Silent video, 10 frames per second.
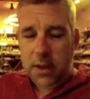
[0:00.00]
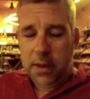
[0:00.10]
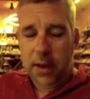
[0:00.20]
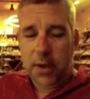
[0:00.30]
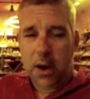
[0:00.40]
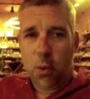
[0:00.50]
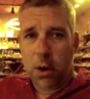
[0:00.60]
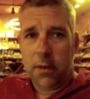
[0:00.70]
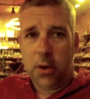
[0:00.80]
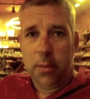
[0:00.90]
They've got a
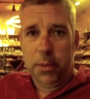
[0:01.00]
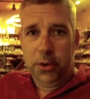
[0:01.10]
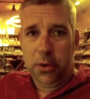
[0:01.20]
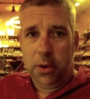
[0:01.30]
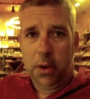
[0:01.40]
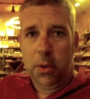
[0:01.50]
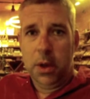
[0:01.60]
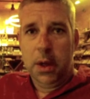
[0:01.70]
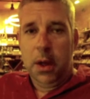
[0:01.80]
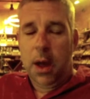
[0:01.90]
Work of Art Maduro.
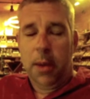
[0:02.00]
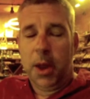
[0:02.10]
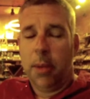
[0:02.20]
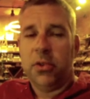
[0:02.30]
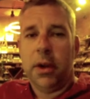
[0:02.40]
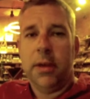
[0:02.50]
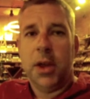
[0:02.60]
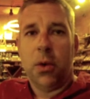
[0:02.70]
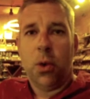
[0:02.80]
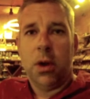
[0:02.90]
They've
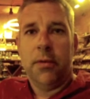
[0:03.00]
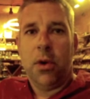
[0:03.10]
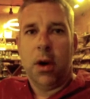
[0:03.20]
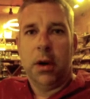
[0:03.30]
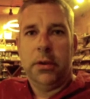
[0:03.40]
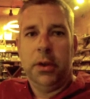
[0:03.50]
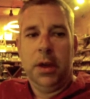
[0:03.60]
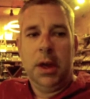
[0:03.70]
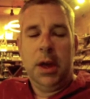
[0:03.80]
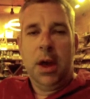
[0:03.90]
got a Work of Art.
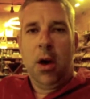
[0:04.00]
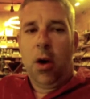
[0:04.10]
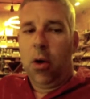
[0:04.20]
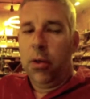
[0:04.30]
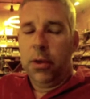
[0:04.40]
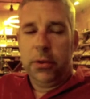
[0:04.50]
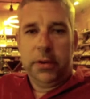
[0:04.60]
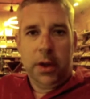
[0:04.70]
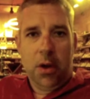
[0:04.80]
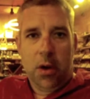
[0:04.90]
All those
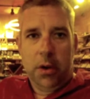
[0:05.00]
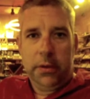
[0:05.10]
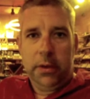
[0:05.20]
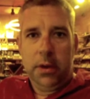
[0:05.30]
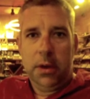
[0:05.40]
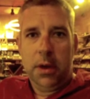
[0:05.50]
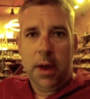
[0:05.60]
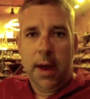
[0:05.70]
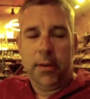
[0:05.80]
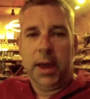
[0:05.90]
cigars
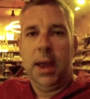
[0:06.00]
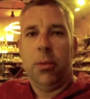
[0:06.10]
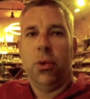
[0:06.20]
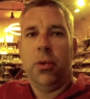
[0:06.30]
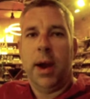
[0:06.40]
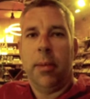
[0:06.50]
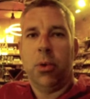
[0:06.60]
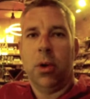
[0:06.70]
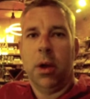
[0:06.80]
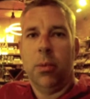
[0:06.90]
have a Cameroon
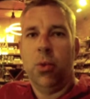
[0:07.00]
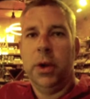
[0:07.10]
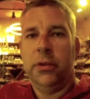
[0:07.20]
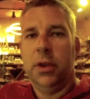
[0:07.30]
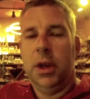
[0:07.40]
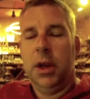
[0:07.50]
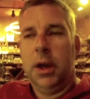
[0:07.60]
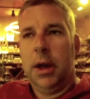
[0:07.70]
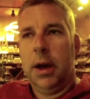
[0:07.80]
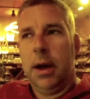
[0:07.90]
wrapper on them, which
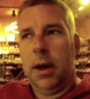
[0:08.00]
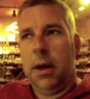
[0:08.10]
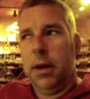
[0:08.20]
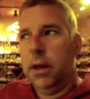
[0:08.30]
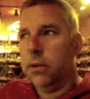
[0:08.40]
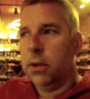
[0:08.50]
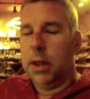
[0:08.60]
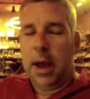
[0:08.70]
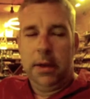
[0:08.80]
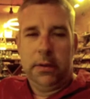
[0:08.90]
is a
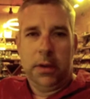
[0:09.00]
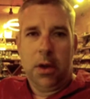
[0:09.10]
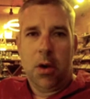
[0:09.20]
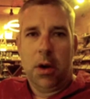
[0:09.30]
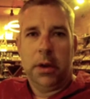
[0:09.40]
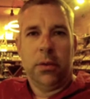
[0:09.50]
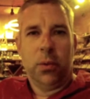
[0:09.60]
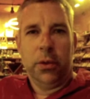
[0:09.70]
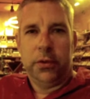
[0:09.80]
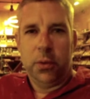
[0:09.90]
light cigar. It's a
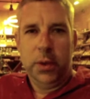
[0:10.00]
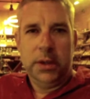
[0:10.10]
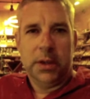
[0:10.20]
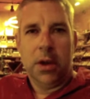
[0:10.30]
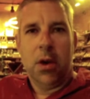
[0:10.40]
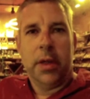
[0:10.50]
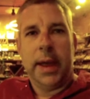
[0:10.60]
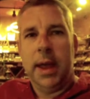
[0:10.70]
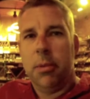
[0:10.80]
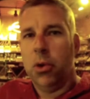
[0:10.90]
real sweet cigar. That
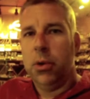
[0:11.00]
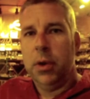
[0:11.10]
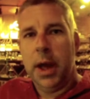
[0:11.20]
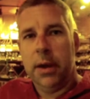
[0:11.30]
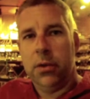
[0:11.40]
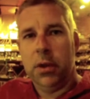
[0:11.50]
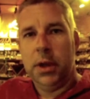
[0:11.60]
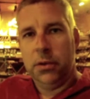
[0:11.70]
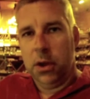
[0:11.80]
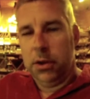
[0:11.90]
Cameroon, naturally,
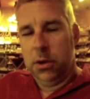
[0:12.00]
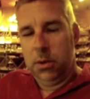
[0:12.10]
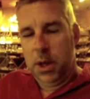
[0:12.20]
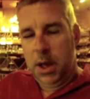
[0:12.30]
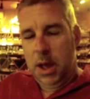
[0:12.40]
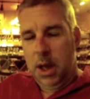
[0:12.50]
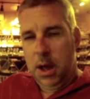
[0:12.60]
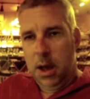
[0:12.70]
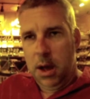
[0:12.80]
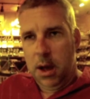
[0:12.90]
as y'all know,
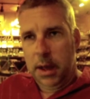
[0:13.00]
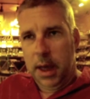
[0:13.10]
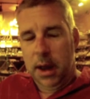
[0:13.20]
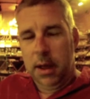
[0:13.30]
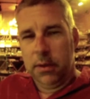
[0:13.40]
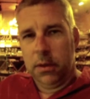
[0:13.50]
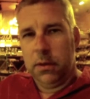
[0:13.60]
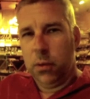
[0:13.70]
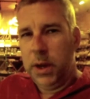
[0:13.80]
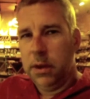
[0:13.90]
kind of has a
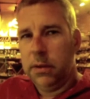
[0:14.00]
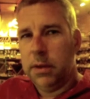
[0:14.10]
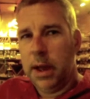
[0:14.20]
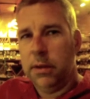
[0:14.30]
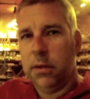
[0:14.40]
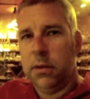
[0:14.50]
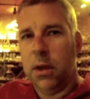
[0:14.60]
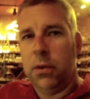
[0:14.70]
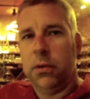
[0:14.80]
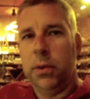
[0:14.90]
sweetness, adds a
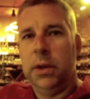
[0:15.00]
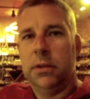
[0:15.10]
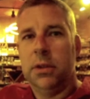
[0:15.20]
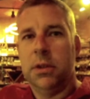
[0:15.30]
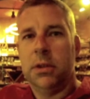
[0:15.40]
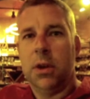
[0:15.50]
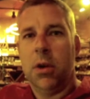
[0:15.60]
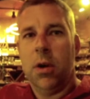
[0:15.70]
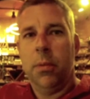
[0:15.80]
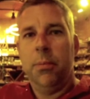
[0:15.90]
subtle sweetness to the
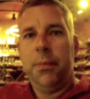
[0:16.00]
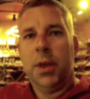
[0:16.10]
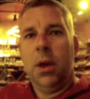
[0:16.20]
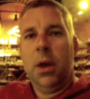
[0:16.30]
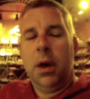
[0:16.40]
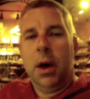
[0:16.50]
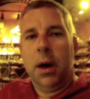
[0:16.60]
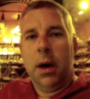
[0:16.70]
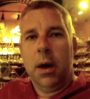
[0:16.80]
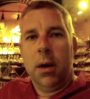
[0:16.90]
cigar.
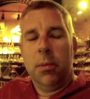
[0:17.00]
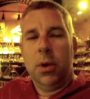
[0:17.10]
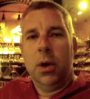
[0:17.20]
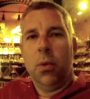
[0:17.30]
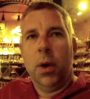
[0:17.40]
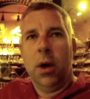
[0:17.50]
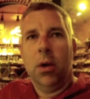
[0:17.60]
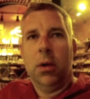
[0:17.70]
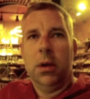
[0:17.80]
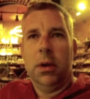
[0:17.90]

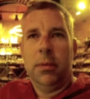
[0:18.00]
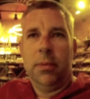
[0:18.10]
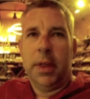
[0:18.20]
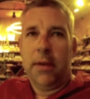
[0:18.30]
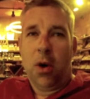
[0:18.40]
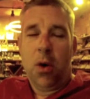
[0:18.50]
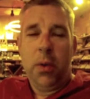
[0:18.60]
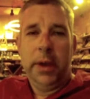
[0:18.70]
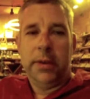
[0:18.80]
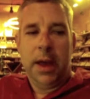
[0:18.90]
Well, they've
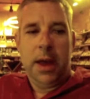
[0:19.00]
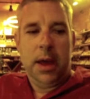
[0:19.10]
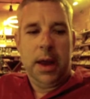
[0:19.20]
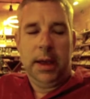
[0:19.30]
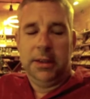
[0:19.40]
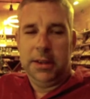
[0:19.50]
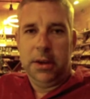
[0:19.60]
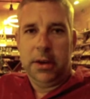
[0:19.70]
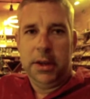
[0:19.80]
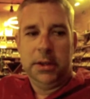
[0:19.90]
always had a
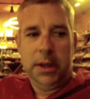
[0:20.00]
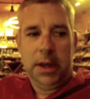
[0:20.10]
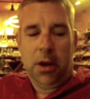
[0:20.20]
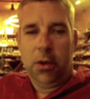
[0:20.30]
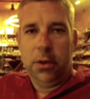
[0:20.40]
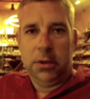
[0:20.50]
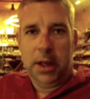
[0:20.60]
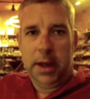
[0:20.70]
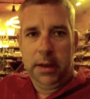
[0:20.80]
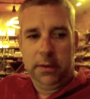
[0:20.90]
series in all those
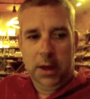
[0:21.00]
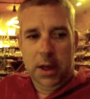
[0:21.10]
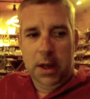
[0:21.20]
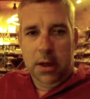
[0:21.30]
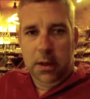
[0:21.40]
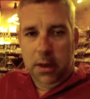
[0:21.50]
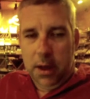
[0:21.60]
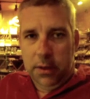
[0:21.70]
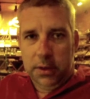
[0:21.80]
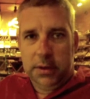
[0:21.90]
lines,
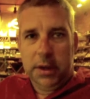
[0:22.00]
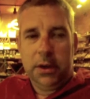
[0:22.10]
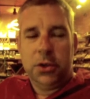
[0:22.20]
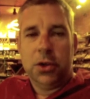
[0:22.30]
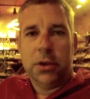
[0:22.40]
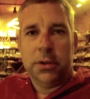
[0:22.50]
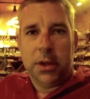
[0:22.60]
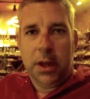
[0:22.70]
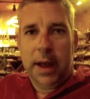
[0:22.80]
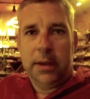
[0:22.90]
the signatures, the
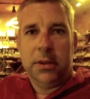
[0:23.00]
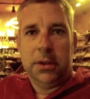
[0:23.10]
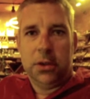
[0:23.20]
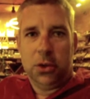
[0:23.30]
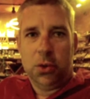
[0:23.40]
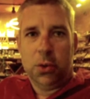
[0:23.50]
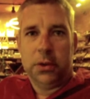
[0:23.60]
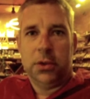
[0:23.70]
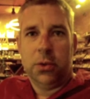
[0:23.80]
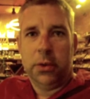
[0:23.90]
classics, the short
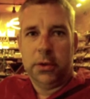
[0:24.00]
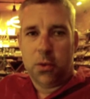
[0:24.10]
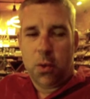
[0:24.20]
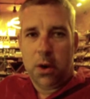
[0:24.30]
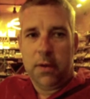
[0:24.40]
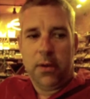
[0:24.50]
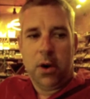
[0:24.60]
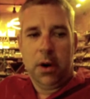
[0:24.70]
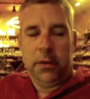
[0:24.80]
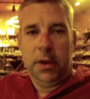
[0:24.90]
stories, the Work of
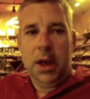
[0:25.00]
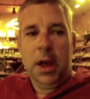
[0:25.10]
Arts.